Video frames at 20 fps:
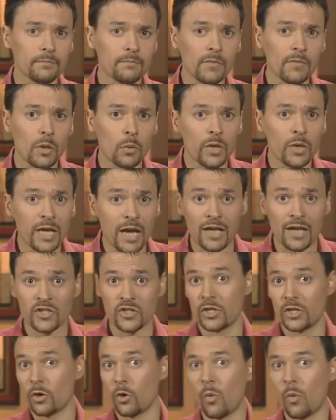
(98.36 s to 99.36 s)
We are
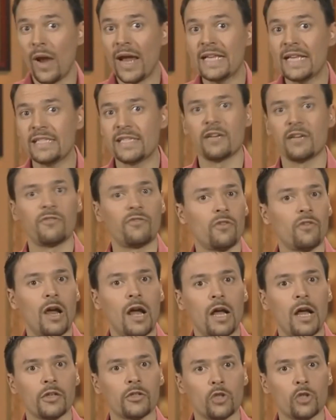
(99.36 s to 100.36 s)
still waiting for
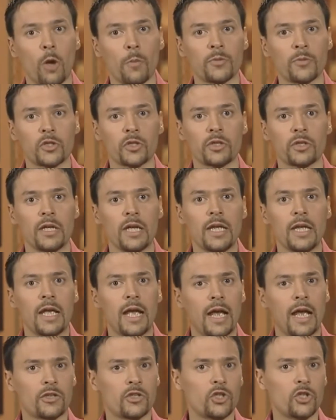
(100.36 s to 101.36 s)
our adoption
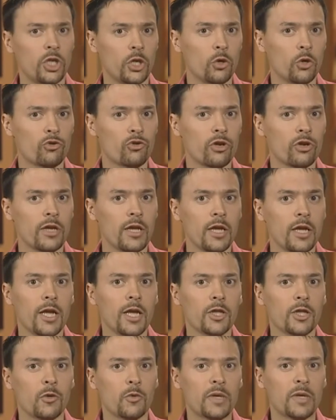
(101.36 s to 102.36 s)
as children,
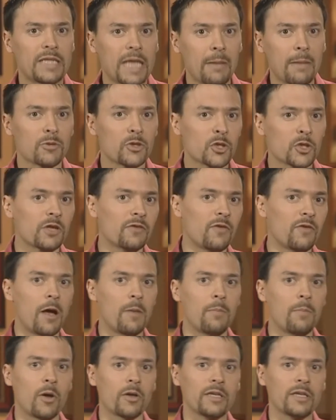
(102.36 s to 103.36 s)
the redemption of our
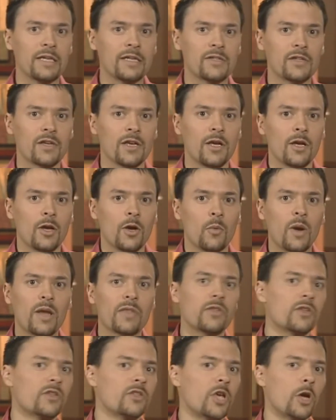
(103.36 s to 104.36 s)
bodies, when
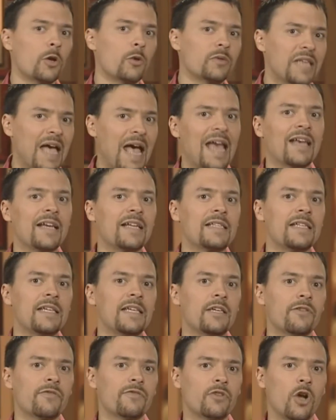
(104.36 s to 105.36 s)
the totality
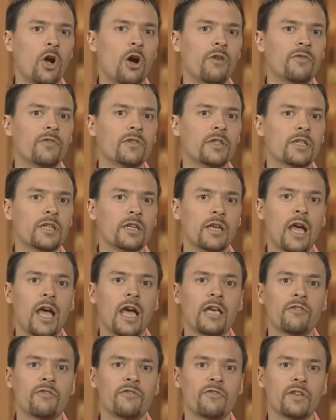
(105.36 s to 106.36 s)
of covenant
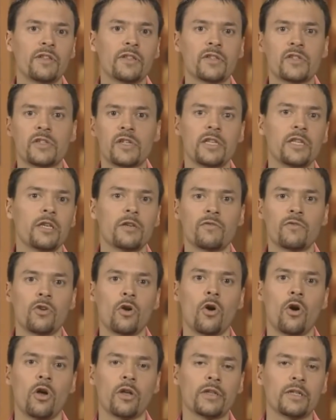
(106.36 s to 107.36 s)
life in the city of
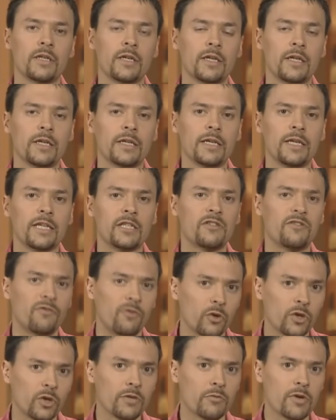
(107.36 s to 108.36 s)
God is
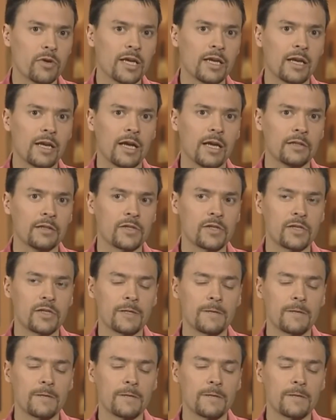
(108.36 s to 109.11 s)
fully realized.